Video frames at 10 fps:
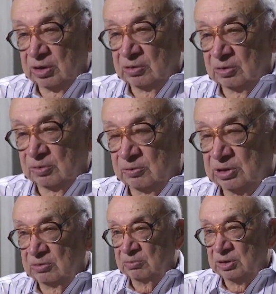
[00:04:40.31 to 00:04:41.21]

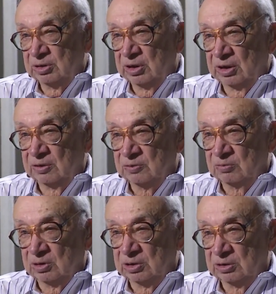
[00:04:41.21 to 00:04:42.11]
28 million gallons of
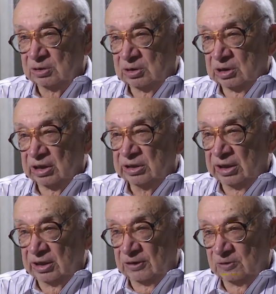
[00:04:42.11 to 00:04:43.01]
water a
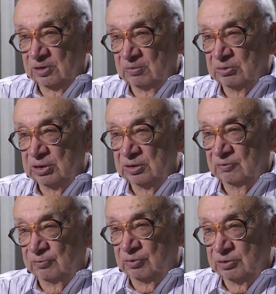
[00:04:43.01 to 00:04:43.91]
day, 10 million
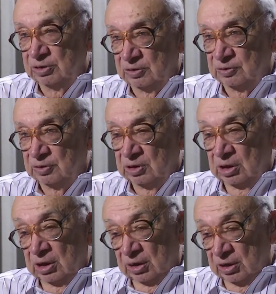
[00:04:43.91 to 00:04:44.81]
in 4 years.
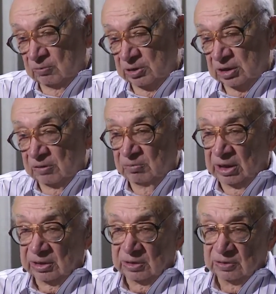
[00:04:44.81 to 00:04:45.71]
Then when they came
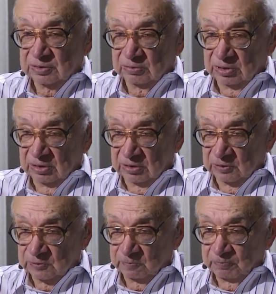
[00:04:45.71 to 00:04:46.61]
back, they destroyed it
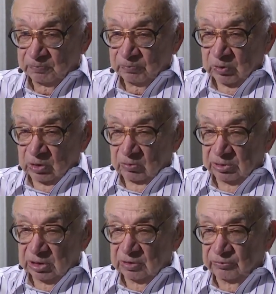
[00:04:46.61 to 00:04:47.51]
on us.
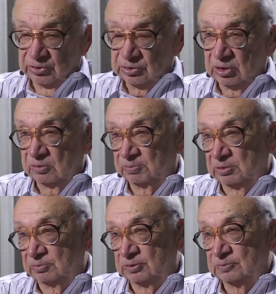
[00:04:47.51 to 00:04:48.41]
We did the first heart pump.